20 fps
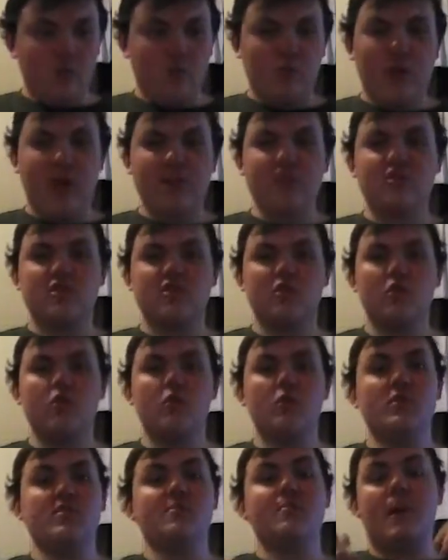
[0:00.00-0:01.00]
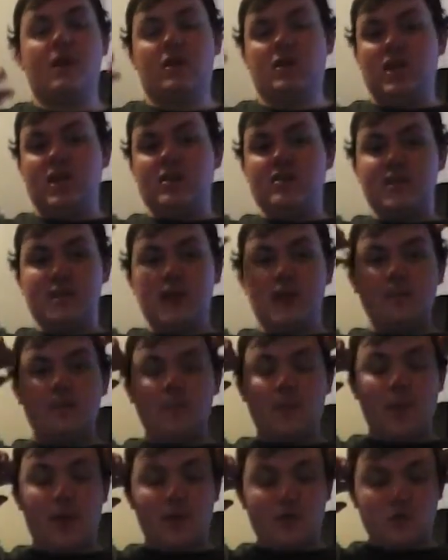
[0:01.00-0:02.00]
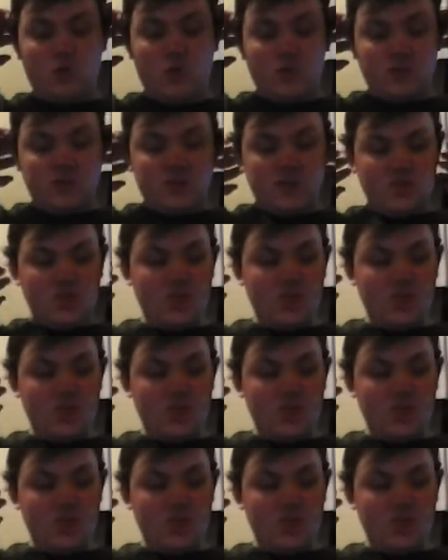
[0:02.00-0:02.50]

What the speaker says: Round 2 was much easier. I dropped